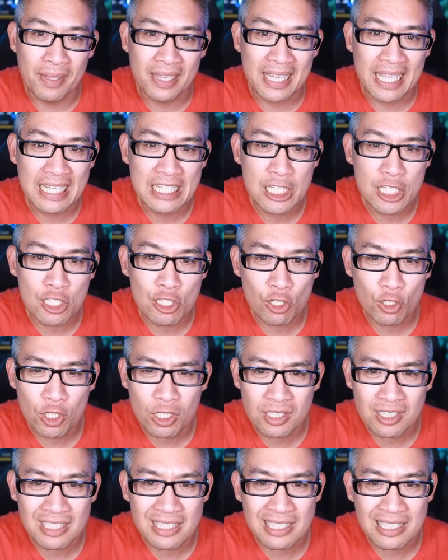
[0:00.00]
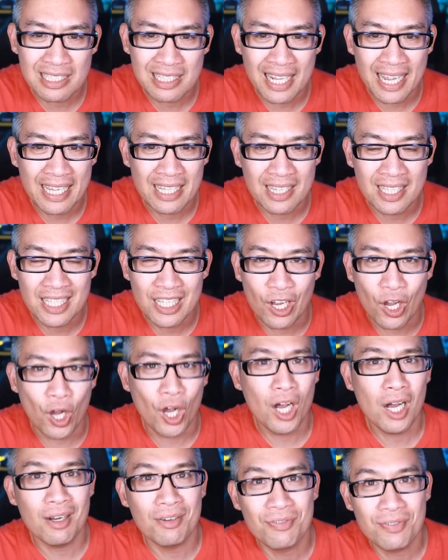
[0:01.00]
They just looked slightly
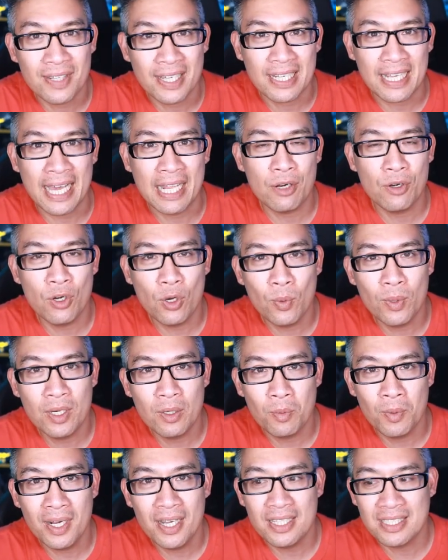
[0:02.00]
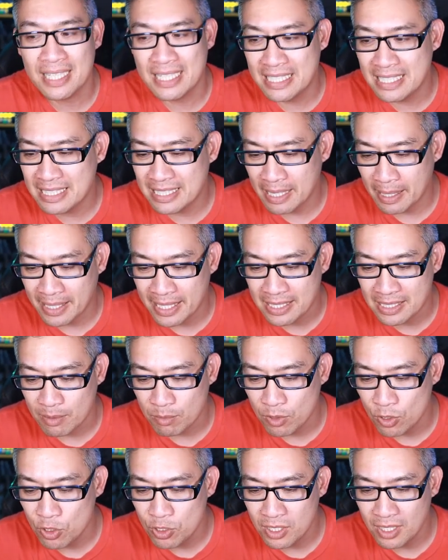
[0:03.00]
off. Like, I don't know what it was. I guess
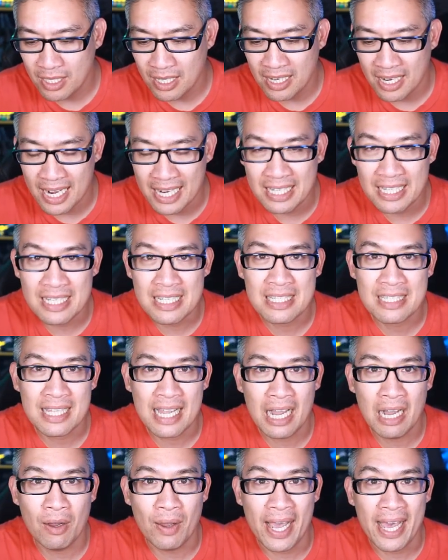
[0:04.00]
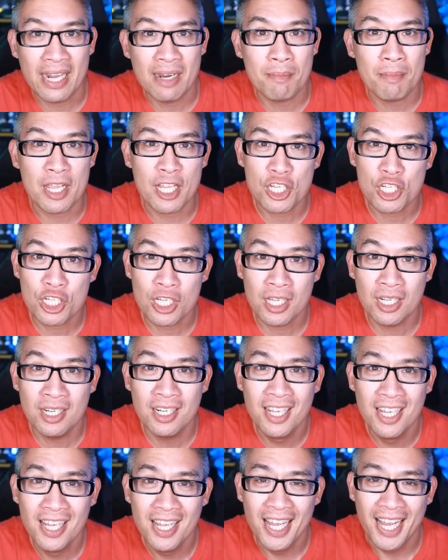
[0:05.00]
I'm used to the 90s style
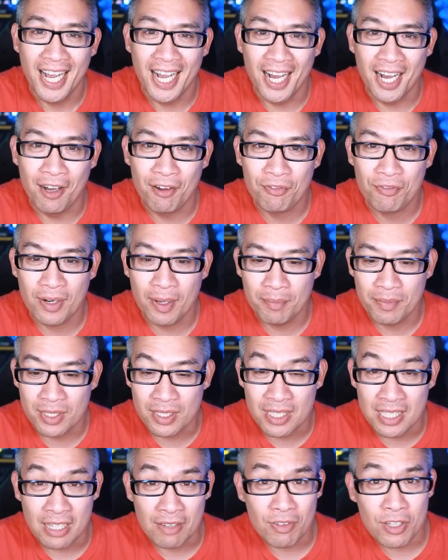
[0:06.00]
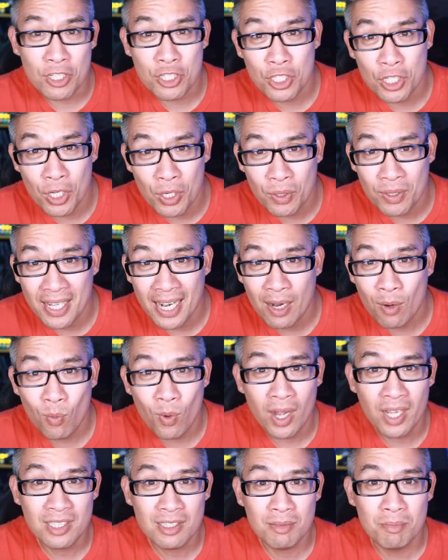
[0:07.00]
animation from the TV show that I
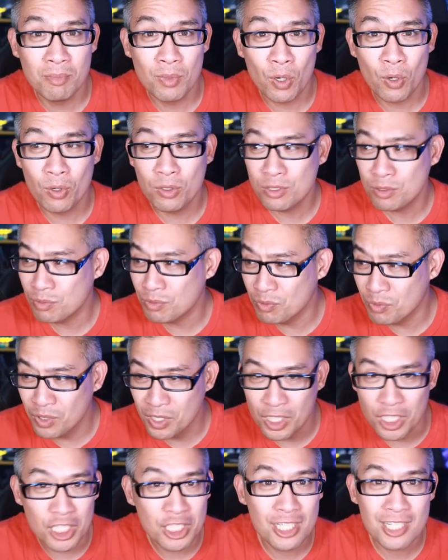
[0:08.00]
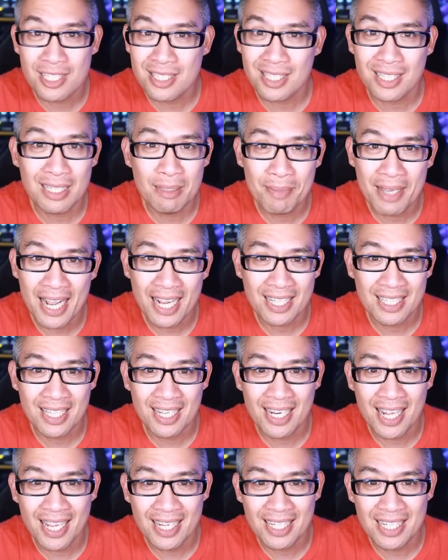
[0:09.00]
watched most religiously back in
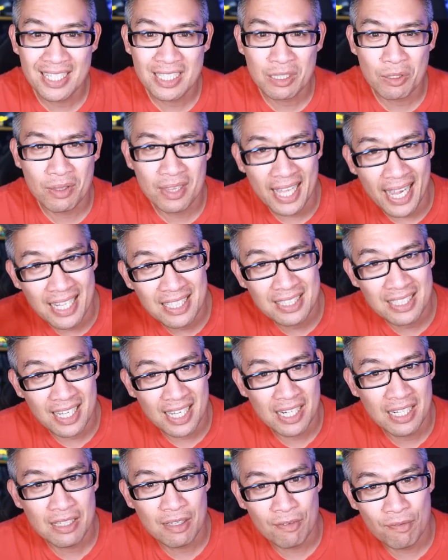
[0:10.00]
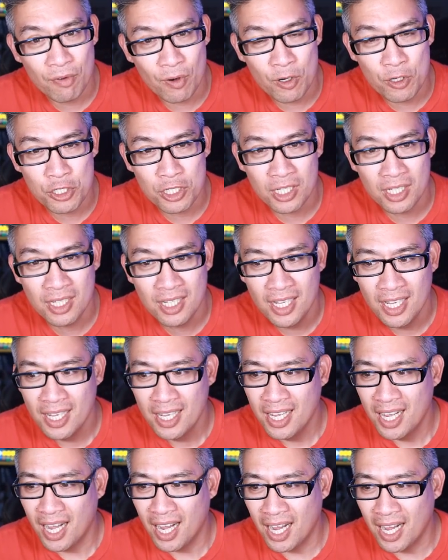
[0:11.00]
the 90s. So that's kind of the version
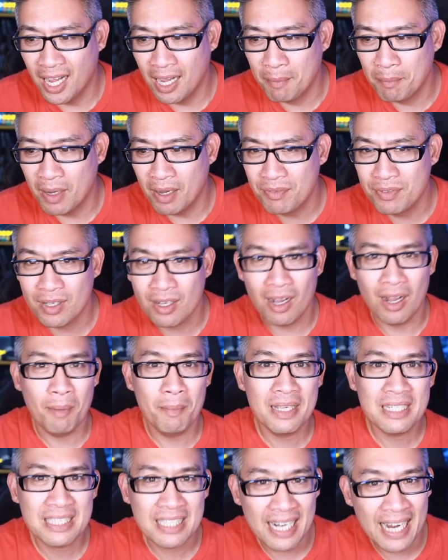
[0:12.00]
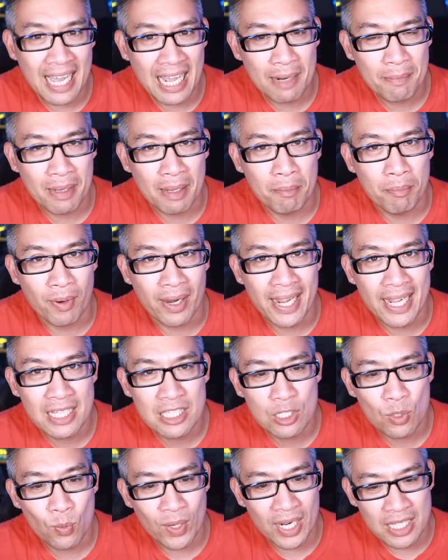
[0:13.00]
of the comics that I had in my
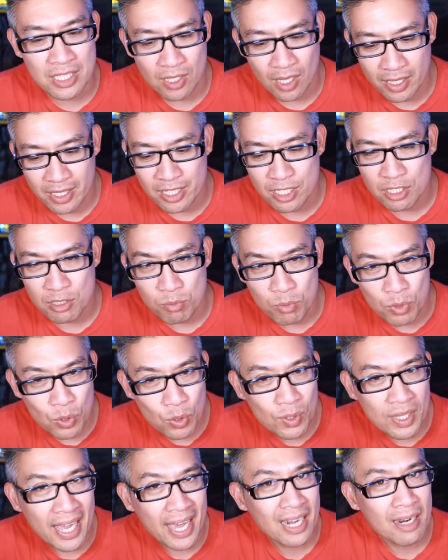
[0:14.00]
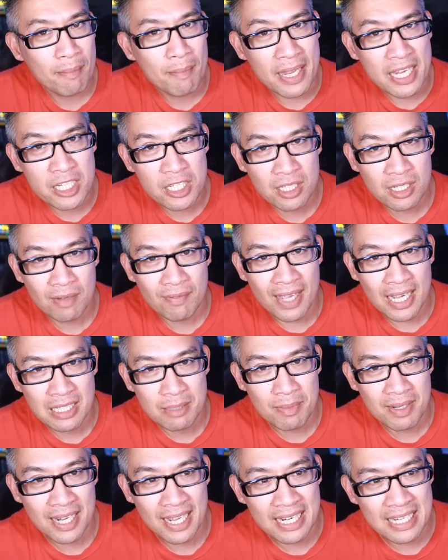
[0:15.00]
brain. So when I saw the smooth animation of
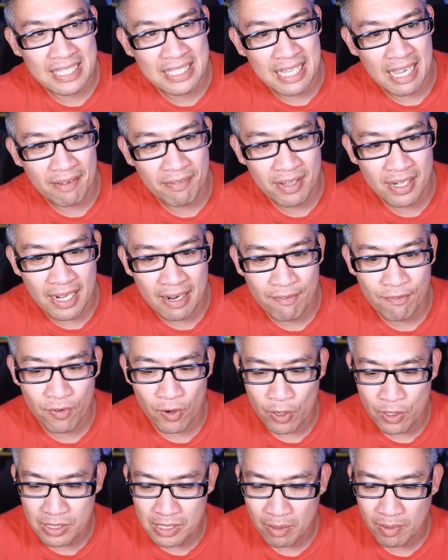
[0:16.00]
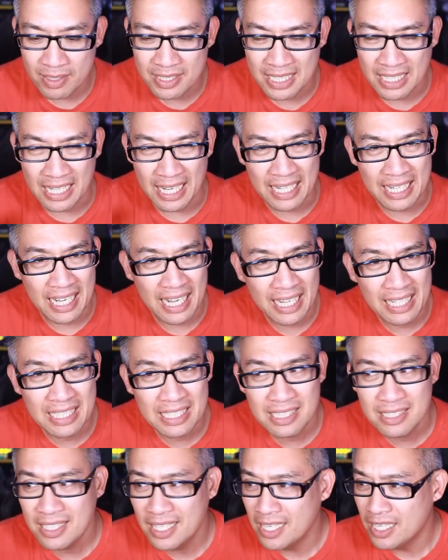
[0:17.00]
X-Men 97 at first, I was like, I kind
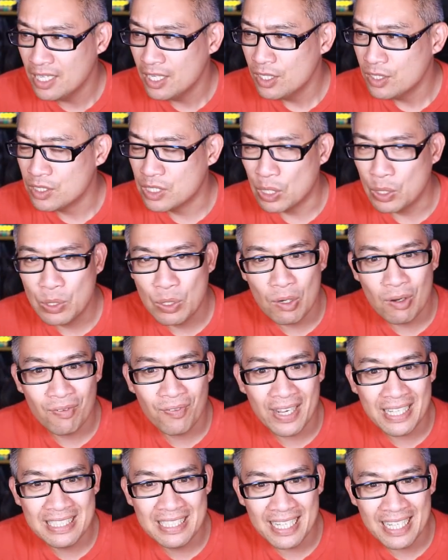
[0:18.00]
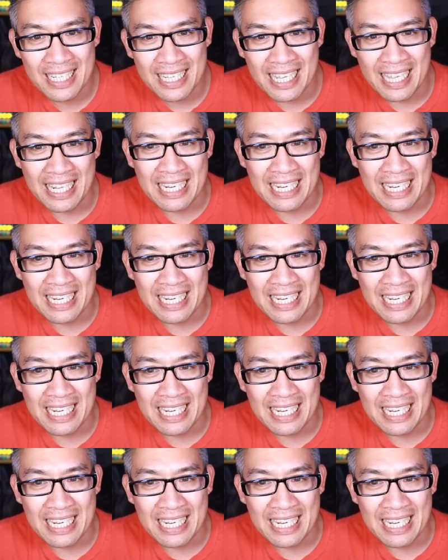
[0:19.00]
of don't know if I dig it.